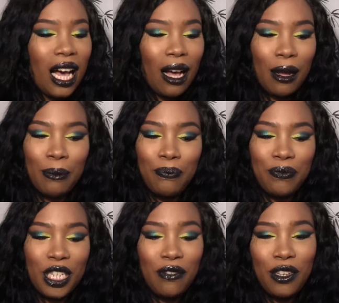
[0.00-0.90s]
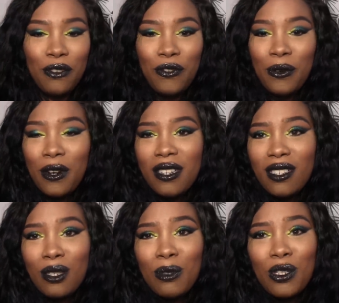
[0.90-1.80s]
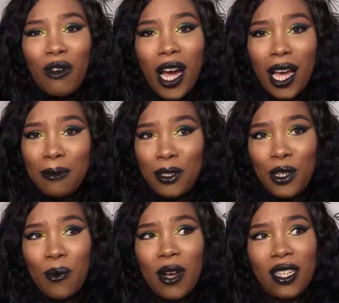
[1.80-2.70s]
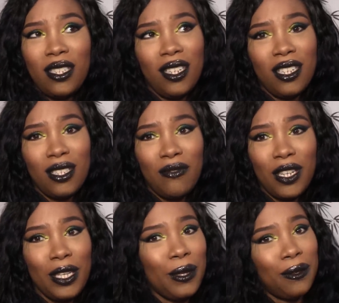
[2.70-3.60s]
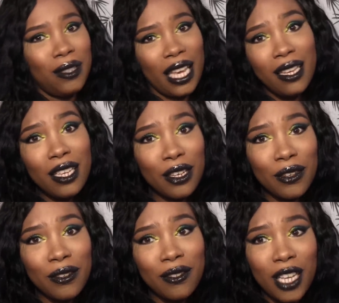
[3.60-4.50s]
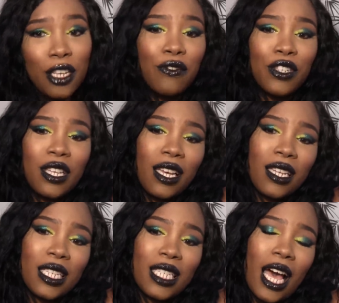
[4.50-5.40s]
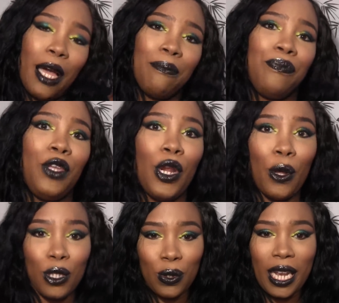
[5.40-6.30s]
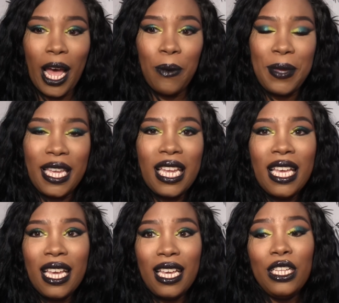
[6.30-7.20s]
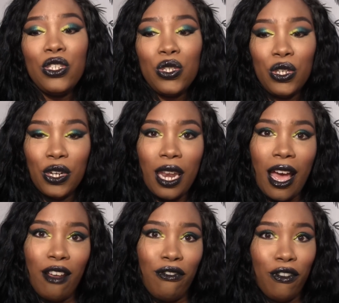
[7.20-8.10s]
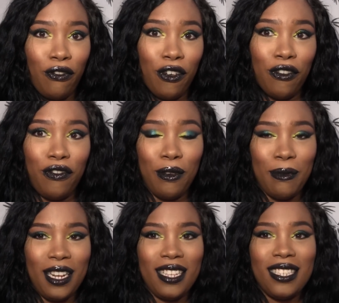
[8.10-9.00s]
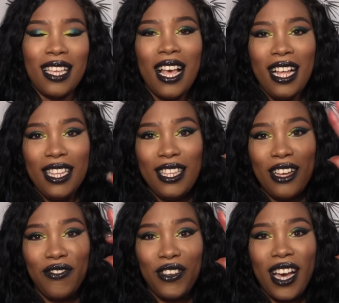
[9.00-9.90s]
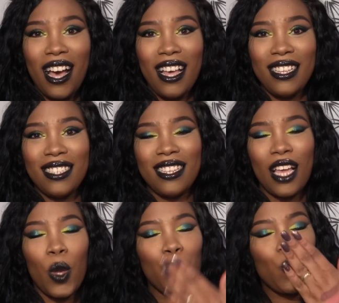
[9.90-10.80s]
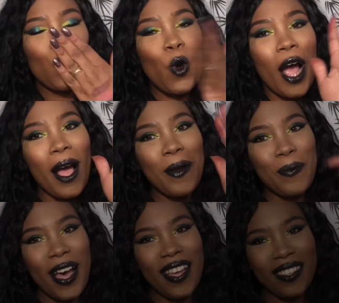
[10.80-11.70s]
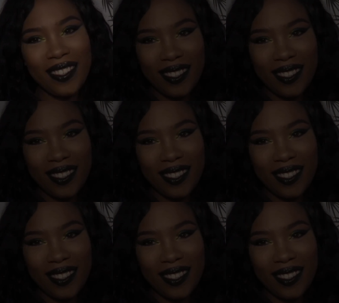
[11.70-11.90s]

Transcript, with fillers: Um, even if you aren't subscribed and you're watching this video, thank you. Thank you for taking the time, you know, to allow me into your life for a few minutes. Love you guys. Bye.